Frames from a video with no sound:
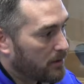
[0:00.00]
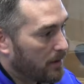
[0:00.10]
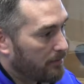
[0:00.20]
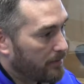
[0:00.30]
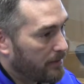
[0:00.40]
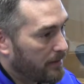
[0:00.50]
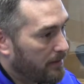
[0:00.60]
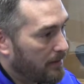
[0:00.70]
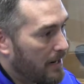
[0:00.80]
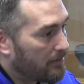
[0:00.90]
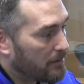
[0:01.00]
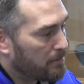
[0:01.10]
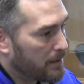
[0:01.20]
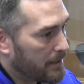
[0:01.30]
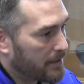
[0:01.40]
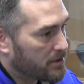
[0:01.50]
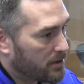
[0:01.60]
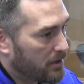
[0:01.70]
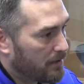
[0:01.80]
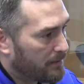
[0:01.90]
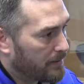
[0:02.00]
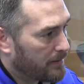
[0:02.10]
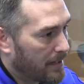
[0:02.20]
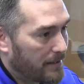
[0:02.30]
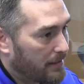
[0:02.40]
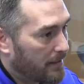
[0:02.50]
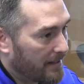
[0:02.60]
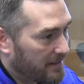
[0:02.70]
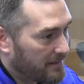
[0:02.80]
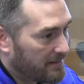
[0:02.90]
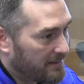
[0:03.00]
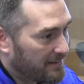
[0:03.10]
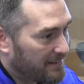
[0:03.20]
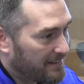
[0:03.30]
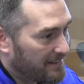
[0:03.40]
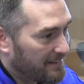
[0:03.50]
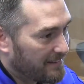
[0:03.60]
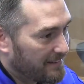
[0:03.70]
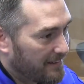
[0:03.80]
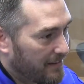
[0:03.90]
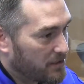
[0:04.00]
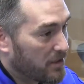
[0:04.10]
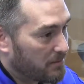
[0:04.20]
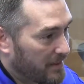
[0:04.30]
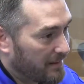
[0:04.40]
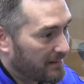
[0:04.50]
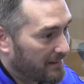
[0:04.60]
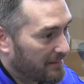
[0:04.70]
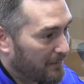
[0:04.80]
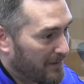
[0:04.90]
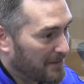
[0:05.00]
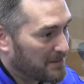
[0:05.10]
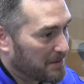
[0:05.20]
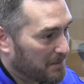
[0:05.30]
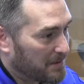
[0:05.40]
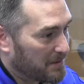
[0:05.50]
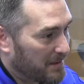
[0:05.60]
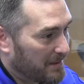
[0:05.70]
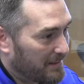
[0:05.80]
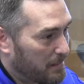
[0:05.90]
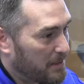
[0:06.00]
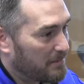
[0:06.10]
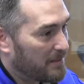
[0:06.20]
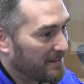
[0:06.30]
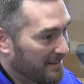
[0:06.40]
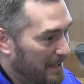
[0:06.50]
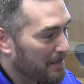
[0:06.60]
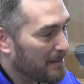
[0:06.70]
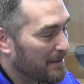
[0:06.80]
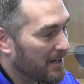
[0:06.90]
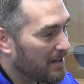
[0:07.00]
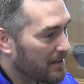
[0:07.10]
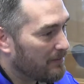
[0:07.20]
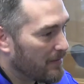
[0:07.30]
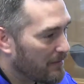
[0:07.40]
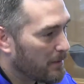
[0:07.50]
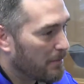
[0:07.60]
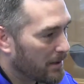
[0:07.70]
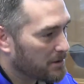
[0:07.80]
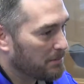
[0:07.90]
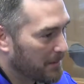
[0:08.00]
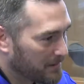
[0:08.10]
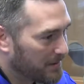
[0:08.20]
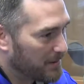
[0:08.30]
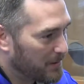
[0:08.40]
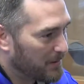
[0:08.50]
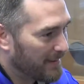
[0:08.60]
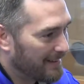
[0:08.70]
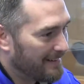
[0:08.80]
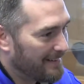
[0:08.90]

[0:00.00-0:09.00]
off, in every plane I took off in, I didn't land. I jumped out when I was in the military, and they paid me $150 a month to do that.